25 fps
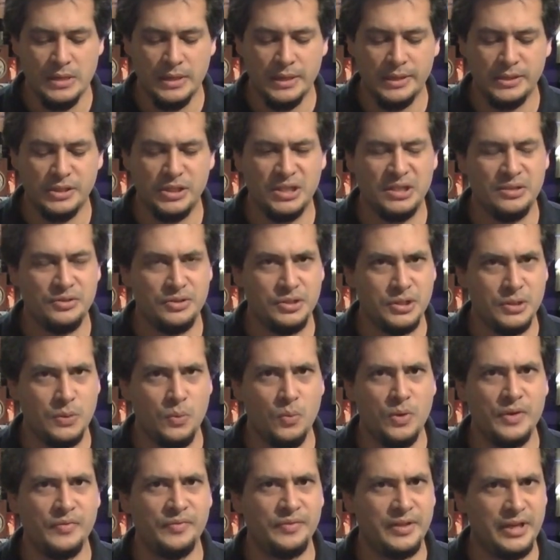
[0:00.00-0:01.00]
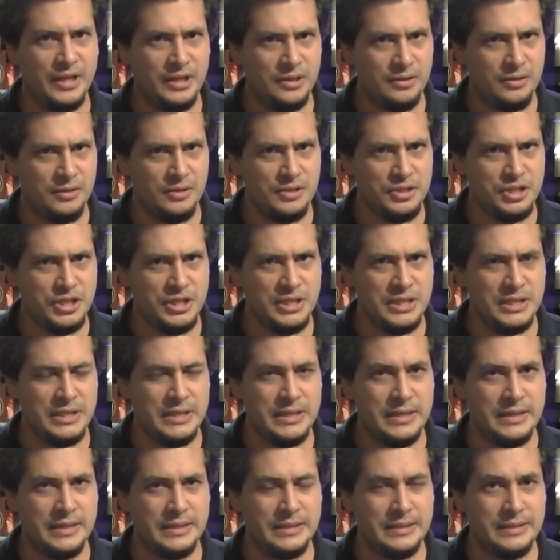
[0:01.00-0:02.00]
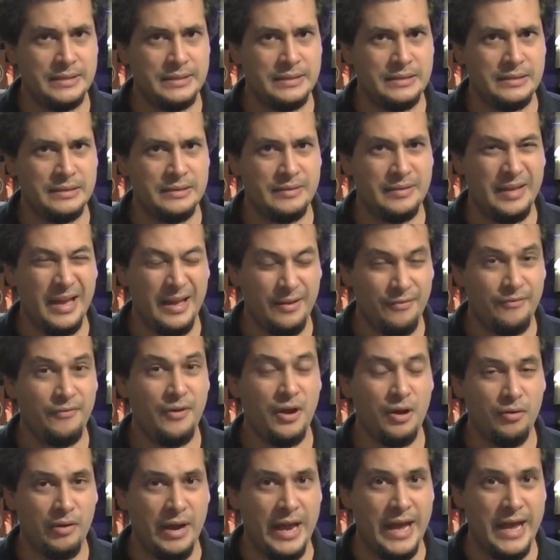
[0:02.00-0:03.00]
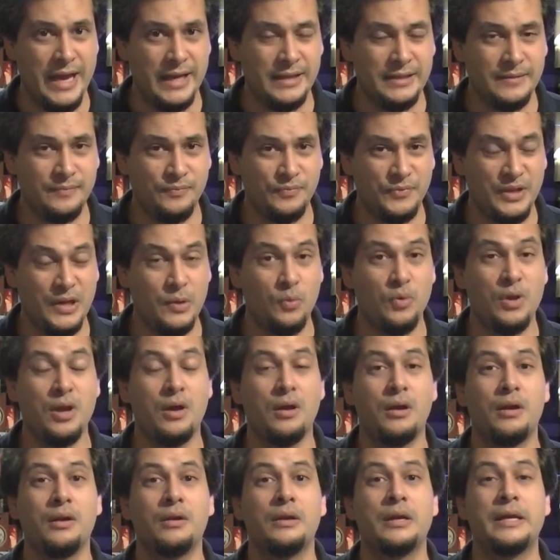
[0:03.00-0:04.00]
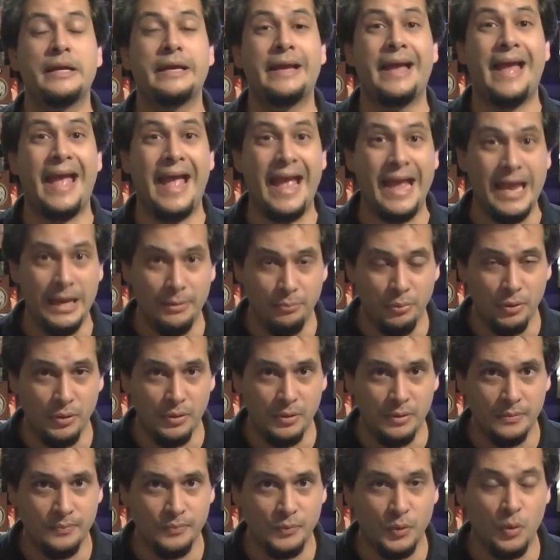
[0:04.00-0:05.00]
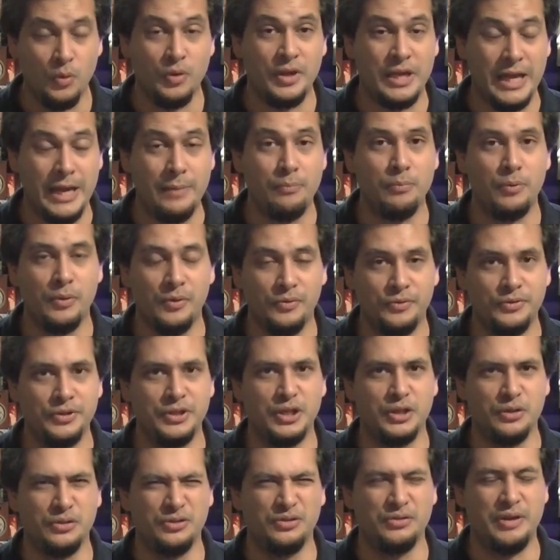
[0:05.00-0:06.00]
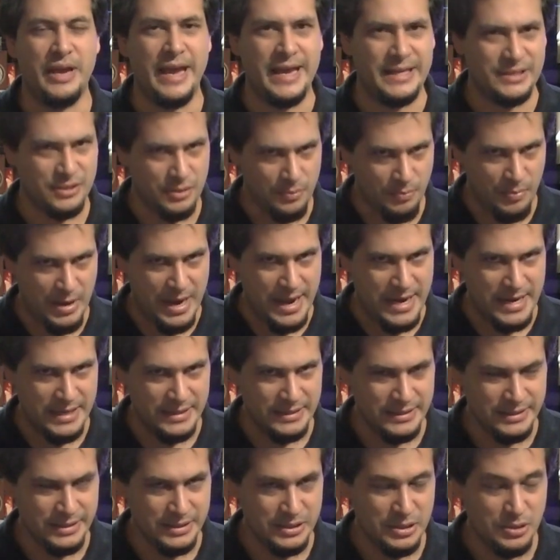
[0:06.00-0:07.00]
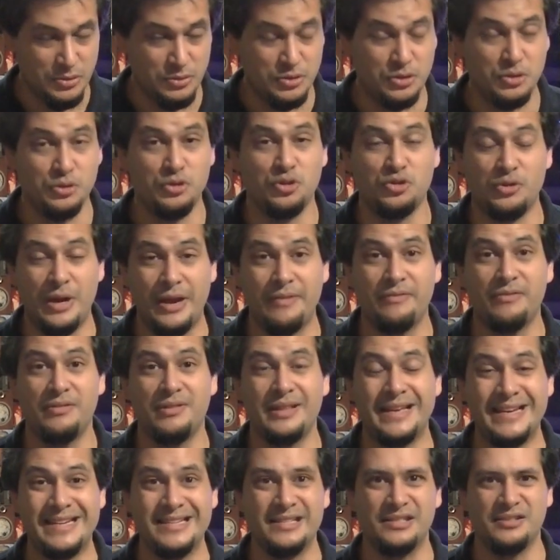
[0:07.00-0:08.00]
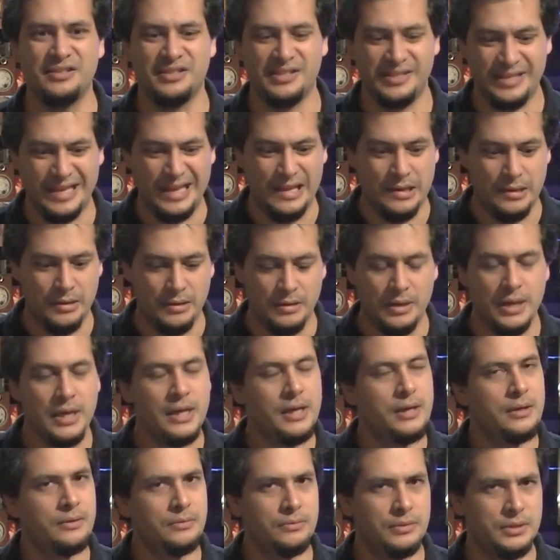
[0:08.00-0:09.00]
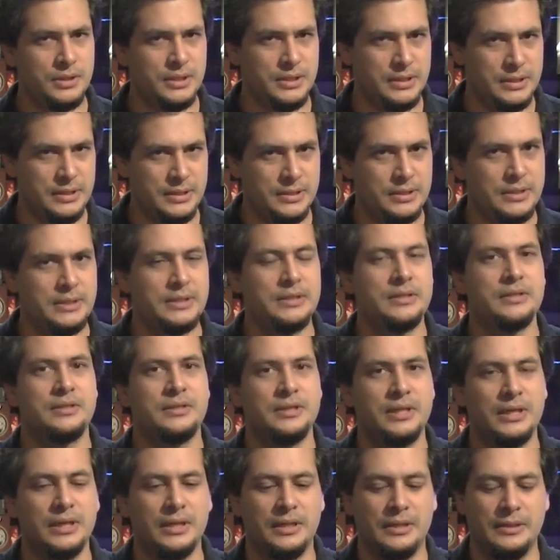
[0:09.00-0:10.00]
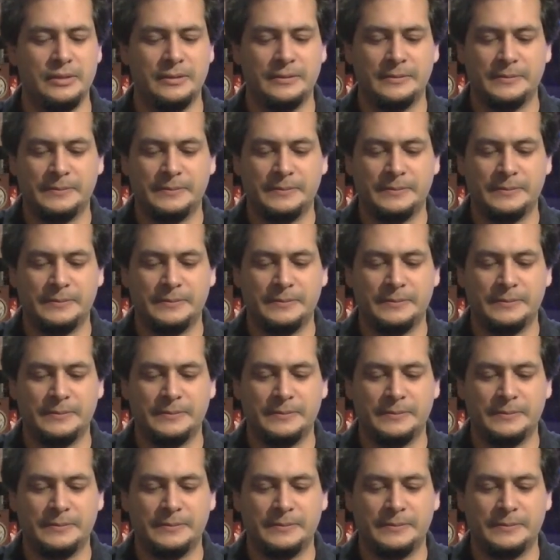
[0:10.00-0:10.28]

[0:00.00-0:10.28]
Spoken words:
It's also when technology is that far ahead that we are able or capable to go to exoplanets, so to travel interstellar, which is still,